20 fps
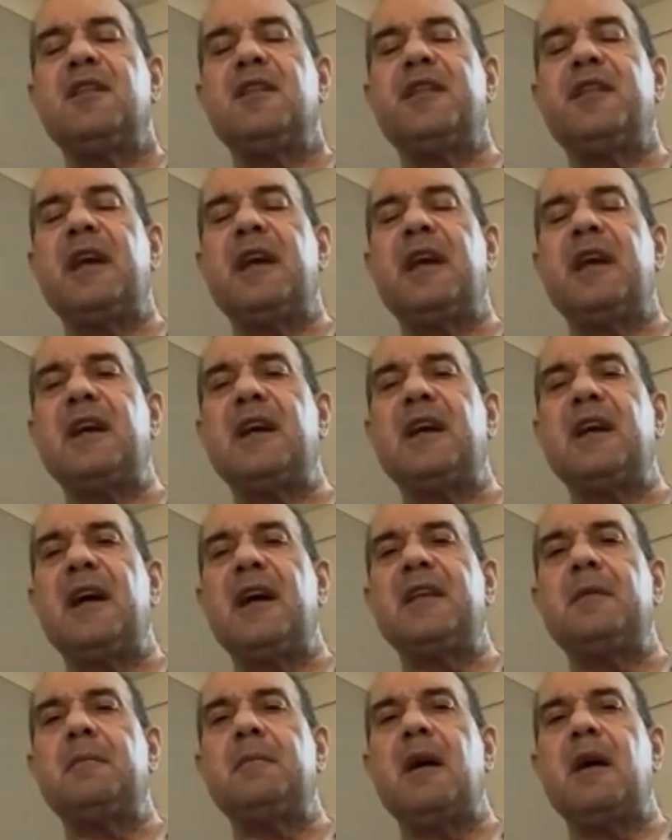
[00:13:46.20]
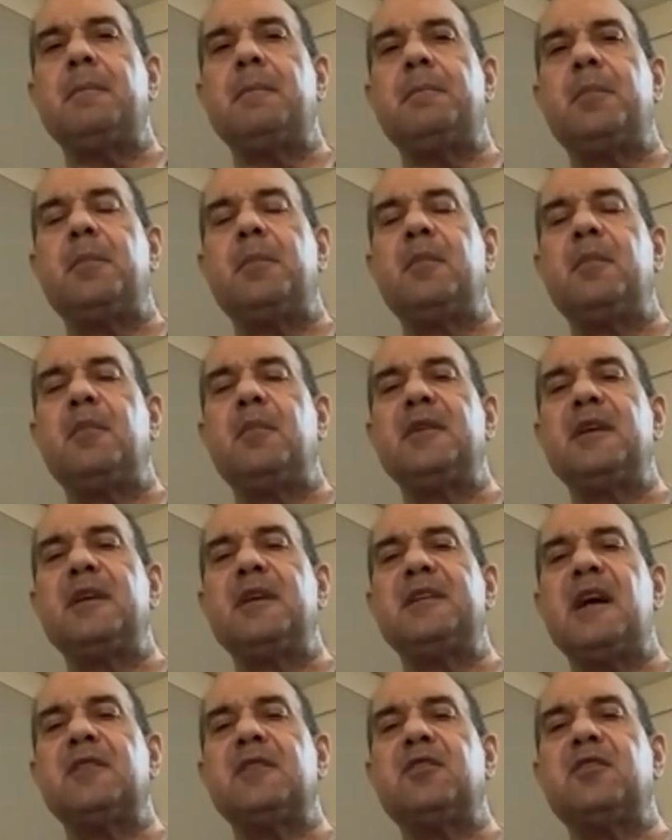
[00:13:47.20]
thank God that my, when the
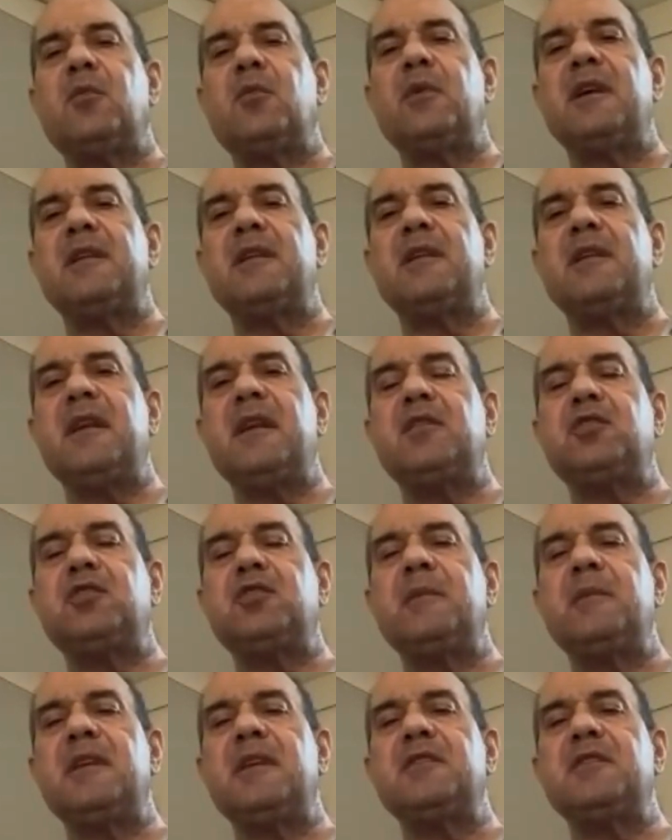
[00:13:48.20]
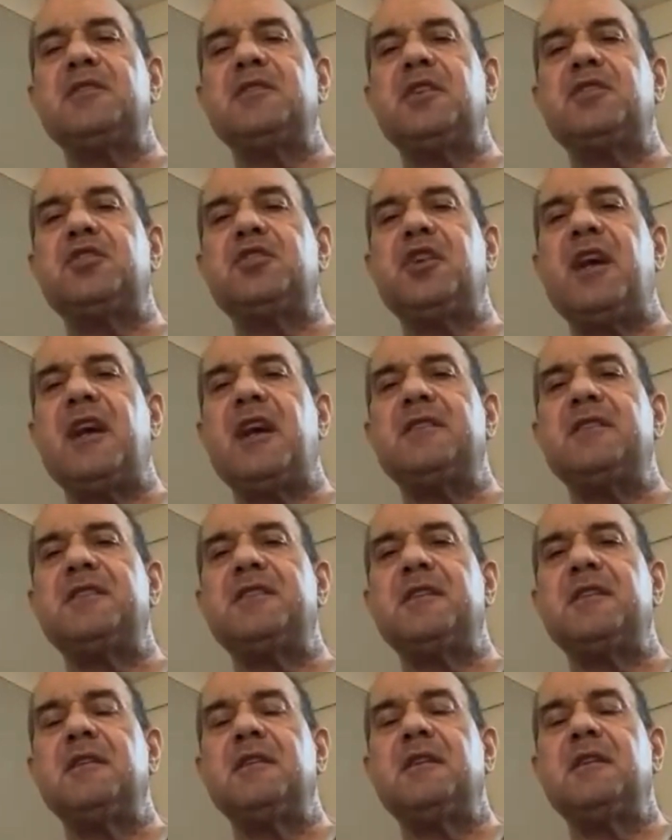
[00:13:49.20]
doctor went in there, he told me there's a
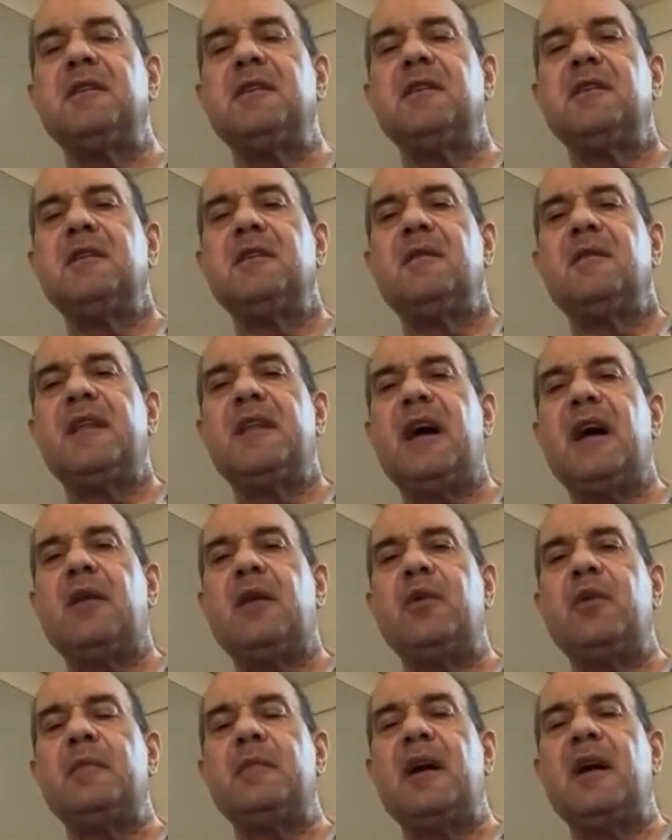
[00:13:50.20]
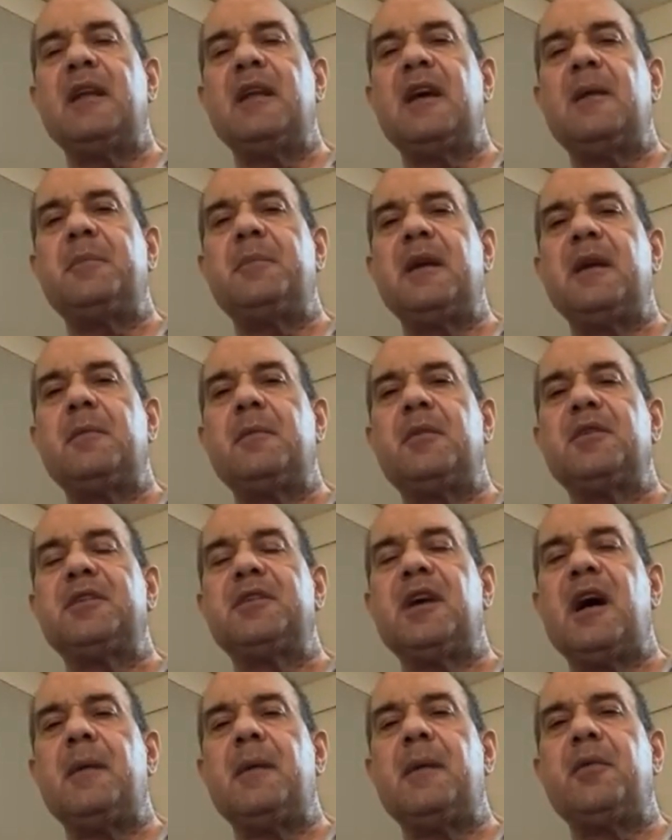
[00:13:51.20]
chance that we might not be able
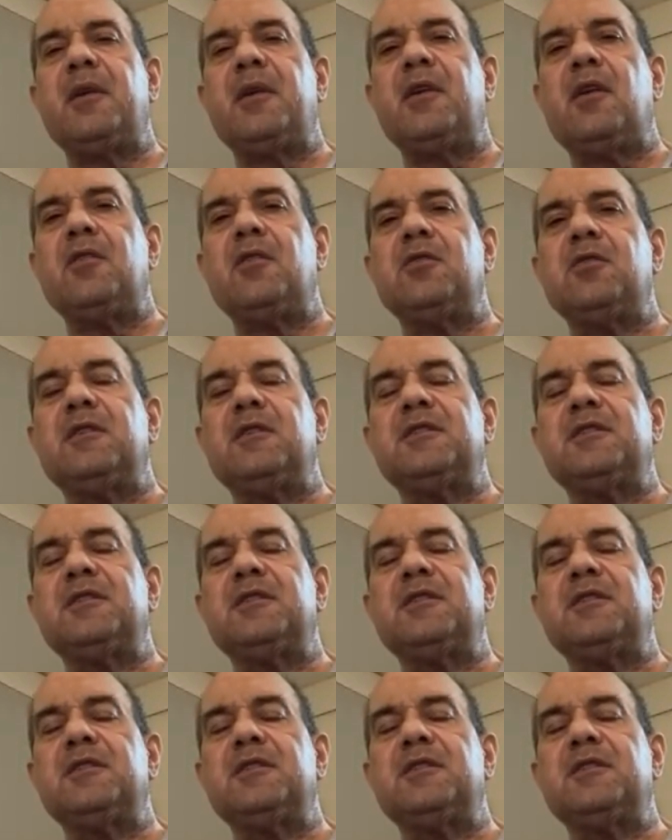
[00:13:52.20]
to operate on you.